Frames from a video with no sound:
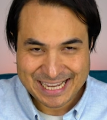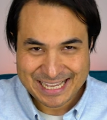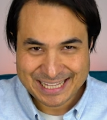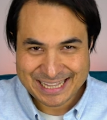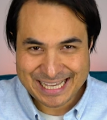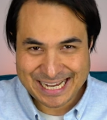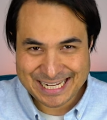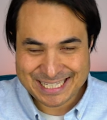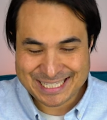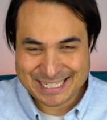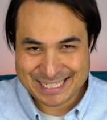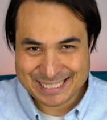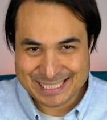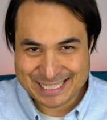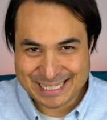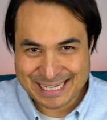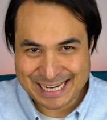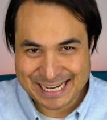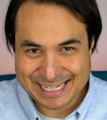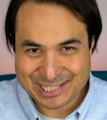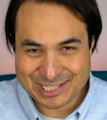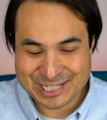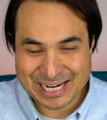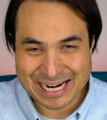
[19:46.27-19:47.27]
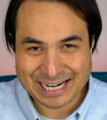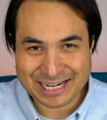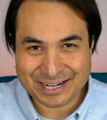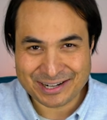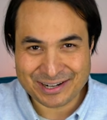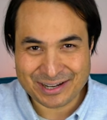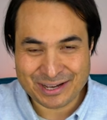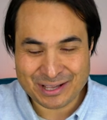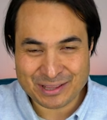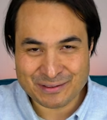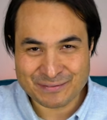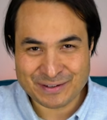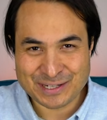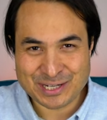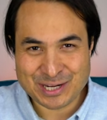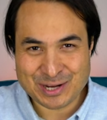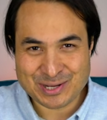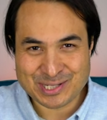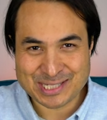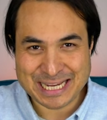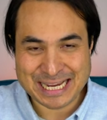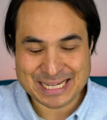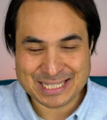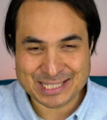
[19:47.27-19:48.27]
That's it, tea heads. Check out our other
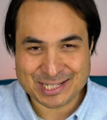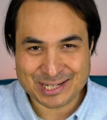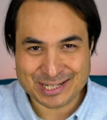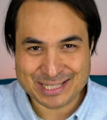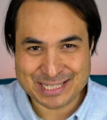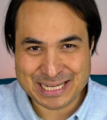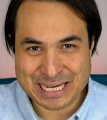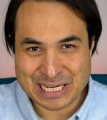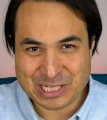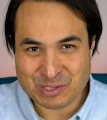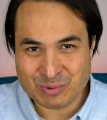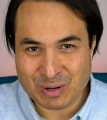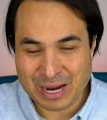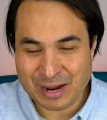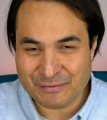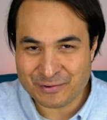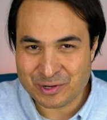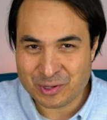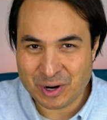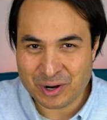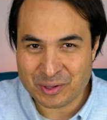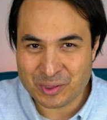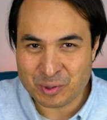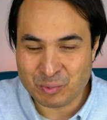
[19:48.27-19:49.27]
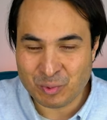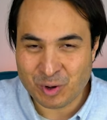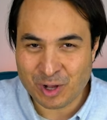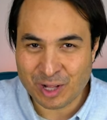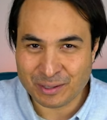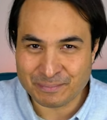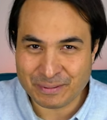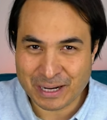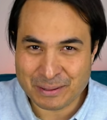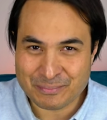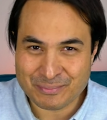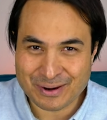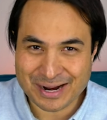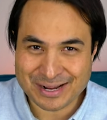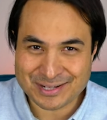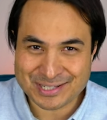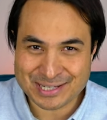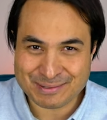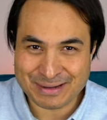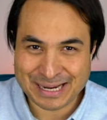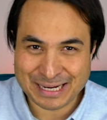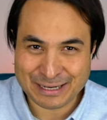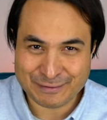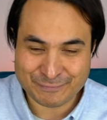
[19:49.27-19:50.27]
videos, taste our teas wherever you are in the world by
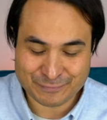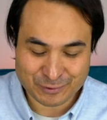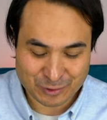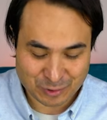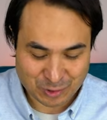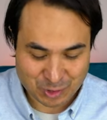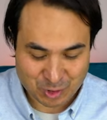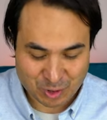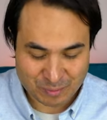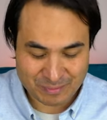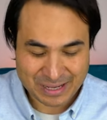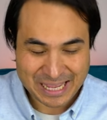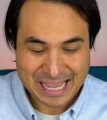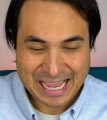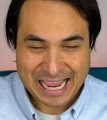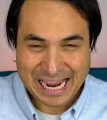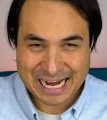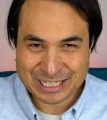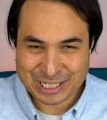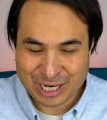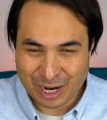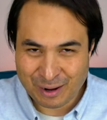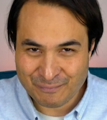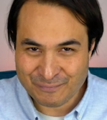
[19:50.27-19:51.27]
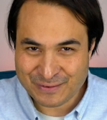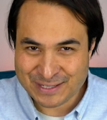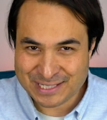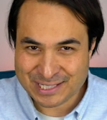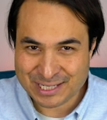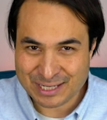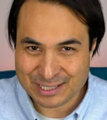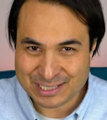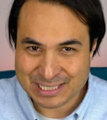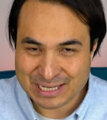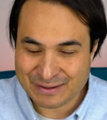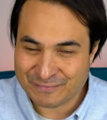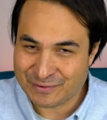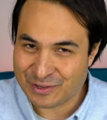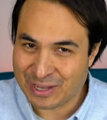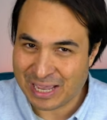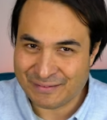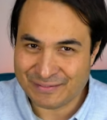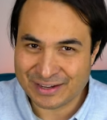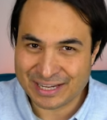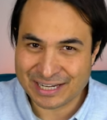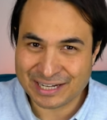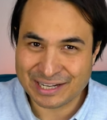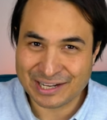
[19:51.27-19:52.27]
browsing mayleaf.com, and come visit us if you're
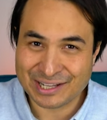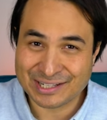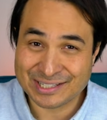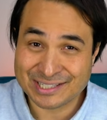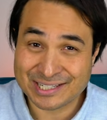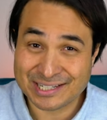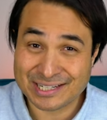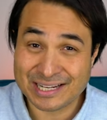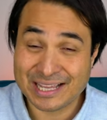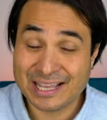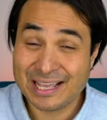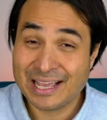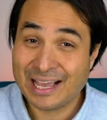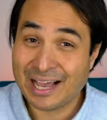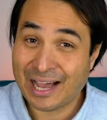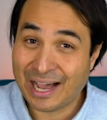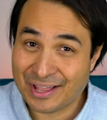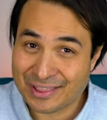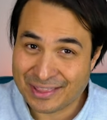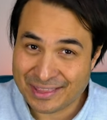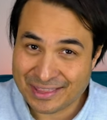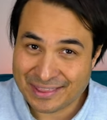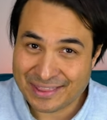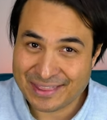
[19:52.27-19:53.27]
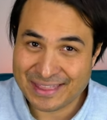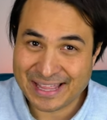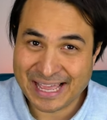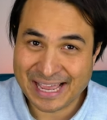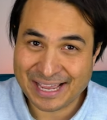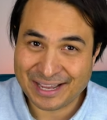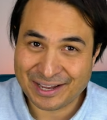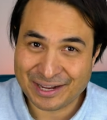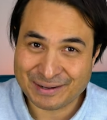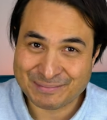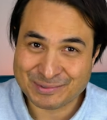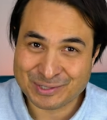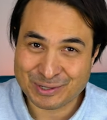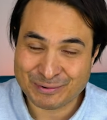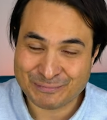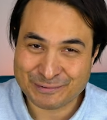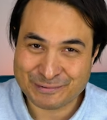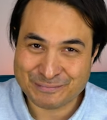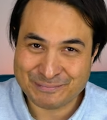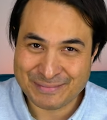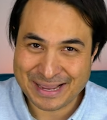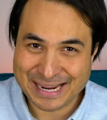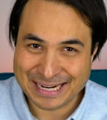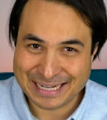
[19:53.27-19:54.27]
ever in London. Other than that, I'm Don
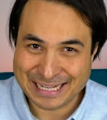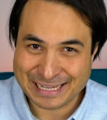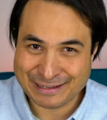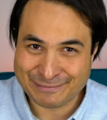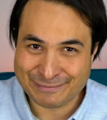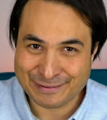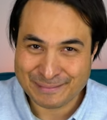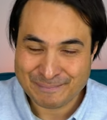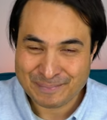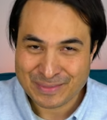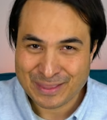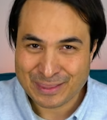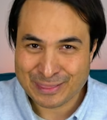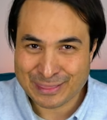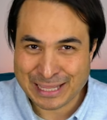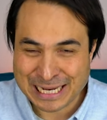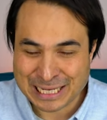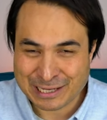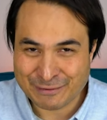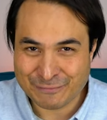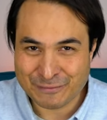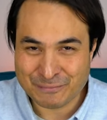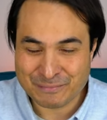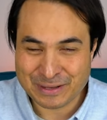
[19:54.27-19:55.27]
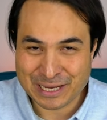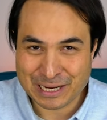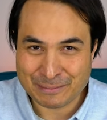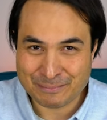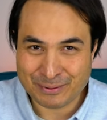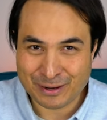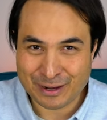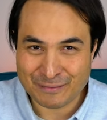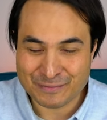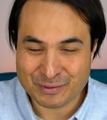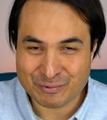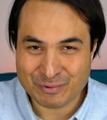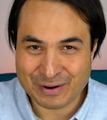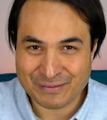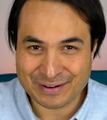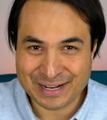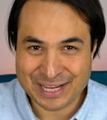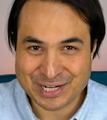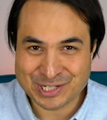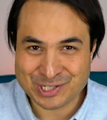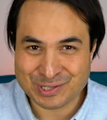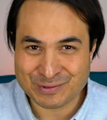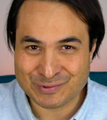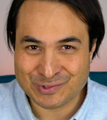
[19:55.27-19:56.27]
from Mayleaf. Thank you for being a part of the
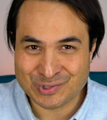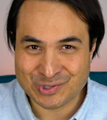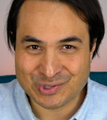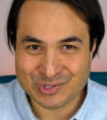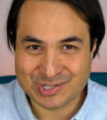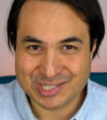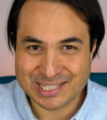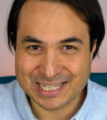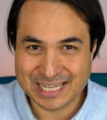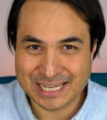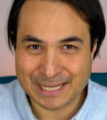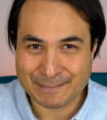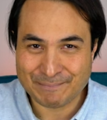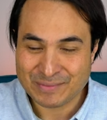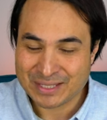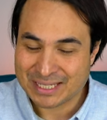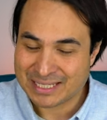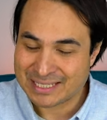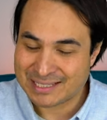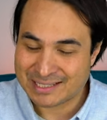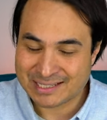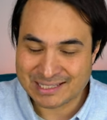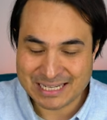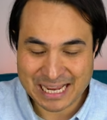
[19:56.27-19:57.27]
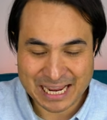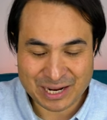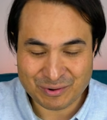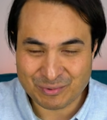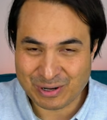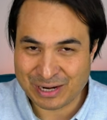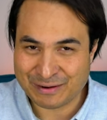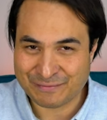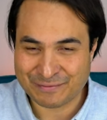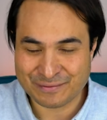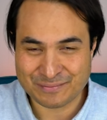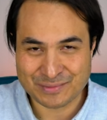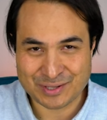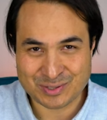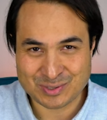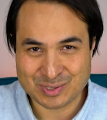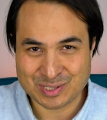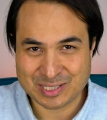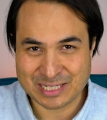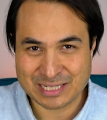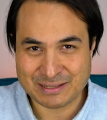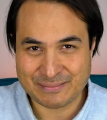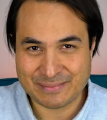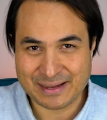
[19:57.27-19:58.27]
revelation of true tea. Stay away from
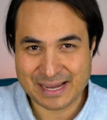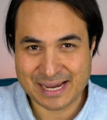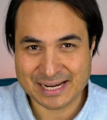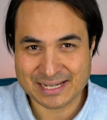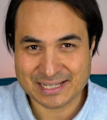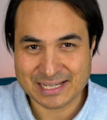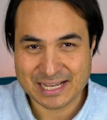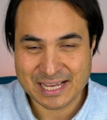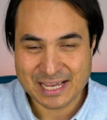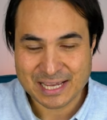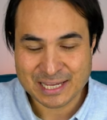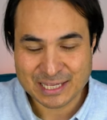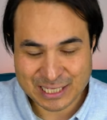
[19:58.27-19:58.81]
those tea bags.